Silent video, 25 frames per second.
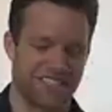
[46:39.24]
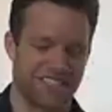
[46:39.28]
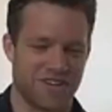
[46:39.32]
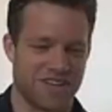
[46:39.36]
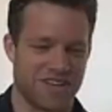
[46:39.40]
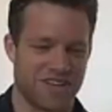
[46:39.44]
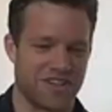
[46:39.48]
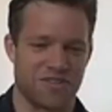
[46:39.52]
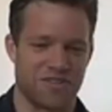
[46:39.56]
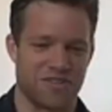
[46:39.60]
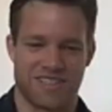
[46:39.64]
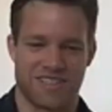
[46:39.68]
to
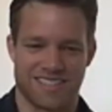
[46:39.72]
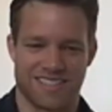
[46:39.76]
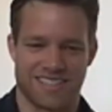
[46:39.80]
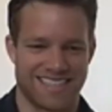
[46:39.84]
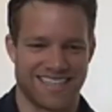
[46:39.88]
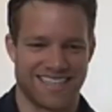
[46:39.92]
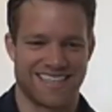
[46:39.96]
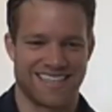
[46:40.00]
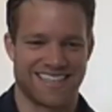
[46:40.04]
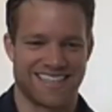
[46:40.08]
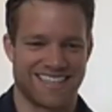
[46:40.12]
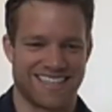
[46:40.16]
any real
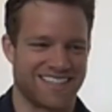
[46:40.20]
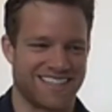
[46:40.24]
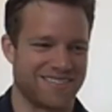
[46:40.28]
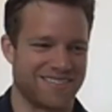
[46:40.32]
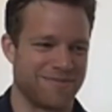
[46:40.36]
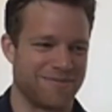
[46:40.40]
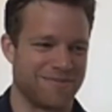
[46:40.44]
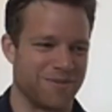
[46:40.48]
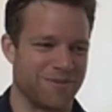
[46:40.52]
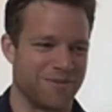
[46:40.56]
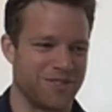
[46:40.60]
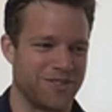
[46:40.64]
data,
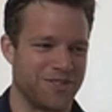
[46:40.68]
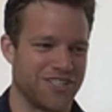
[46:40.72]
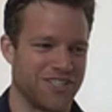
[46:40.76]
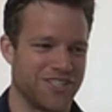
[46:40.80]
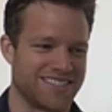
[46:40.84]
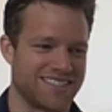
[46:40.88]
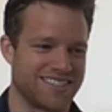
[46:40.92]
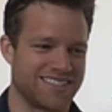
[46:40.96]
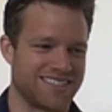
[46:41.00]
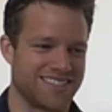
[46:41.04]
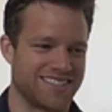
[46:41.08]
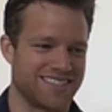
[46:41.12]
but we
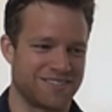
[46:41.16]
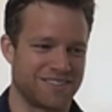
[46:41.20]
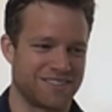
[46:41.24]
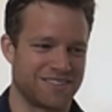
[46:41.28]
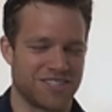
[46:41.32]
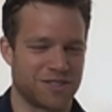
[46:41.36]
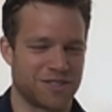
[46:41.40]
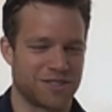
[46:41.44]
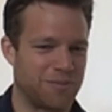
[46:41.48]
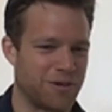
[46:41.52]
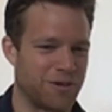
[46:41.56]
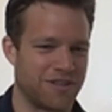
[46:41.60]
just we
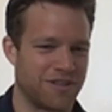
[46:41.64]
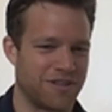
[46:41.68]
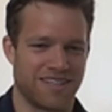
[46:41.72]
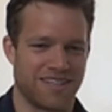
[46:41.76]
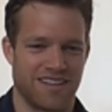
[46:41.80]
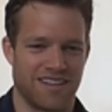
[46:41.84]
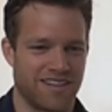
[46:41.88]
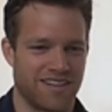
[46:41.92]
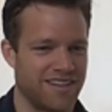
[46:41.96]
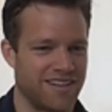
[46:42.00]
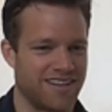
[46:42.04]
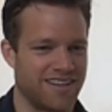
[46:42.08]
just put it
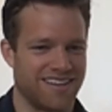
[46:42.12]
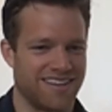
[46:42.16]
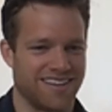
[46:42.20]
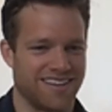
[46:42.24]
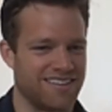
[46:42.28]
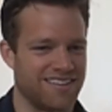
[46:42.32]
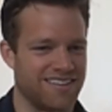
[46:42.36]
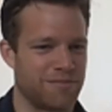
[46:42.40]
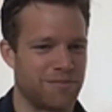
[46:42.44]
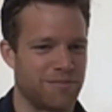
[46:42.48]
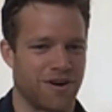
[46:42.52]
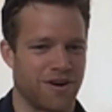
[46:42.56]
in the
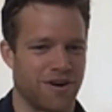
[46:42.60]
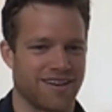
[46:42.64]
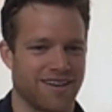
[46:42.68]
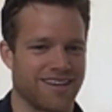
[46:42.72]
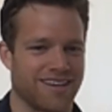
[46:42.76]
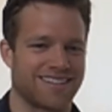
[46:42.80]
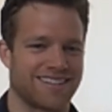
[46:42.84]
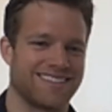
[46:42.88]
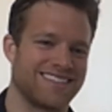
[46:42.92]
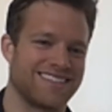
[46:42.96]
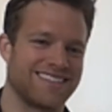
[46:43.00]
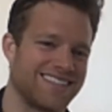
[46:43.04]
in the
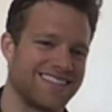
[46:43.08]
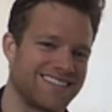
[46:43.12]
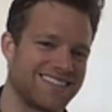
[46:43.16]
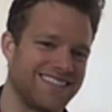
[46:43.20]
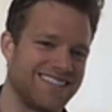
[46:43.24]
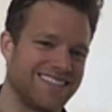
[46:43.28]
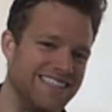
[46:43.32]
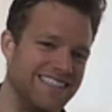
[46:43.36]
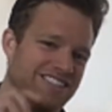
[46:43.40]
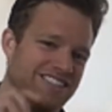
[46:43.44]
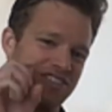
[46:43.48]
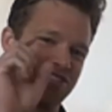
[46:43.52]
product as like an
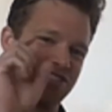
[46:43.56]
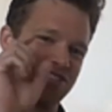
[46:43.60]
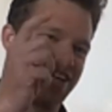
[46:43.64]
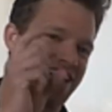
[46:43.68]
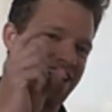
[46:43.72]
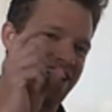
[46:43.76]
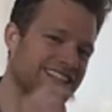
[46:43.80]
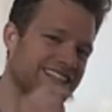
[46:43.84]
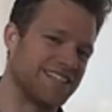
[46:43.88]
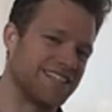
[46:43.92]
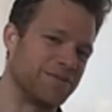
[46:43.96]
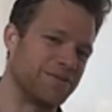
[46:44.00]
Easter
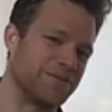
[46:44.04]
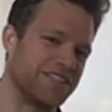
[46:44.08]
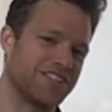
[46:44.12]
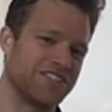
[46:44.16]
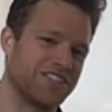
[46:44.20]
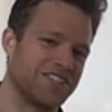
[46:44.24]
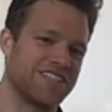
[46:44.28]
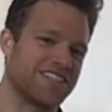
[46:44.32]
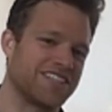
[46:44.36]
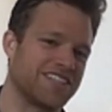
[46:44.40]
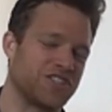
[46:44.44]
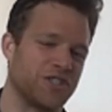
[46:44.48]
egg that we could
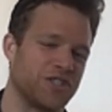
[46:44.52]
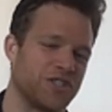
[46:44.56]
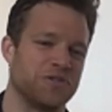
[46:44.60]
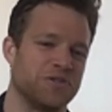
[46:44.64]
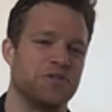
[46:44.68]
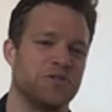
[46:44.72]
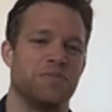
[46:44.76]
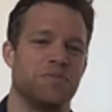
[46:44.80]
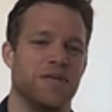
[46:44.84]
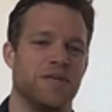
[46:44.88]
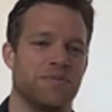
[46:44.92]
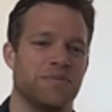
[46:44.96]
like show
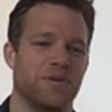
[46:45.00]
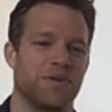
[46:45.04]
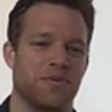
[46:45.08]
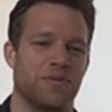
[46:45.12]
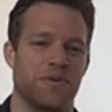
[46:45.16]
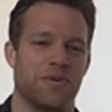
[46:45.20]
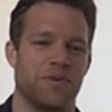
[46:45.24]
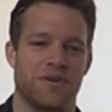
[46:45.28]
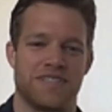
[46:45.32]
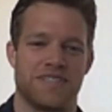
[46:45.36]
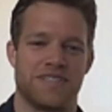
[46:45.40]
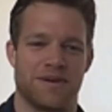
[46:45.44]
to people
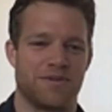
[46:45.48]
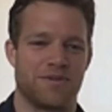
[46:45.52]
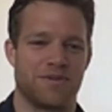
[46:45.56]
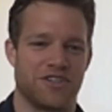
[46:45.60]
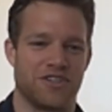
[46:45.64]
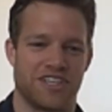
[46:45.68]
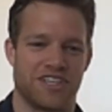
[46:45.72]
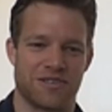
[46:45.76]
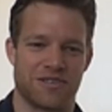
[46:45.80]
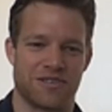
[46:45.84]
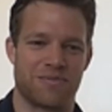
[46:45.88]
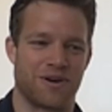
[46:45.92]
when we were
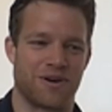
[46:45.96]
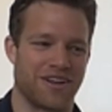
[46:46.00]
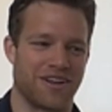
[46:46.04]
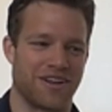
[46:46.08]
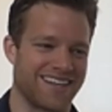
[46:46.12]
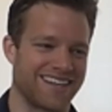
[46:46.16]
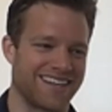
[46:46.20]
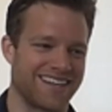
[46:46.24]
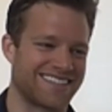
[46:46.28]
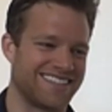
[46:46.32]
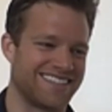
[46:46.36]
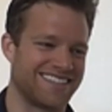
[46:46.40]
demoing the
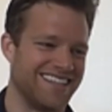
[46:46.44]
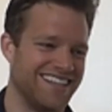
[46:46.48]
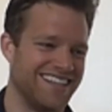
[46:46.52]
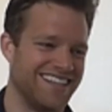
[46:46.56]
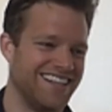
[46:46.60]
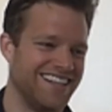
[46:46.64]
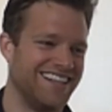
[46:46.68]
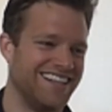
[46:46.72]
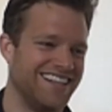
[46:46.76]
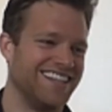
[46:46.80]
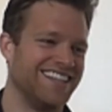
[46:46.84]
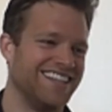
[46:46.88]
product.
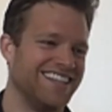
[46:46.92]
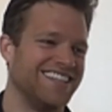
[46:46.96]
Yeah.